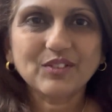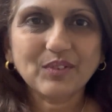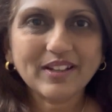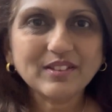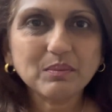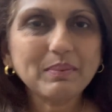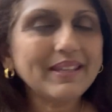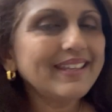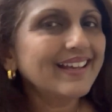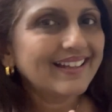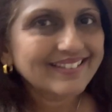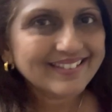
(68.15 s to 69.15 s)
recipe,
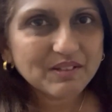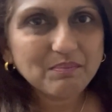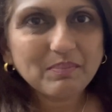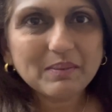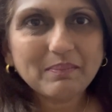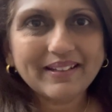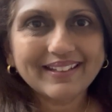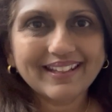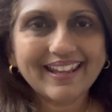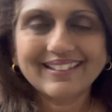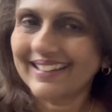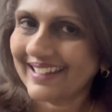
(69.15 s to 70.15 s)
a simple butter
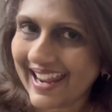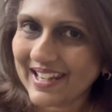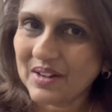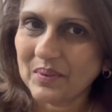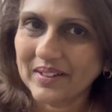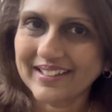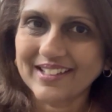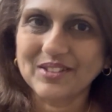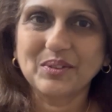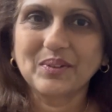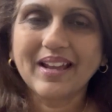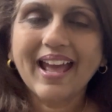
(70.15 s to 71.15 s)
cake that anyone can
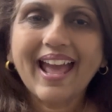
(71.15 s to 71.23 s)
do.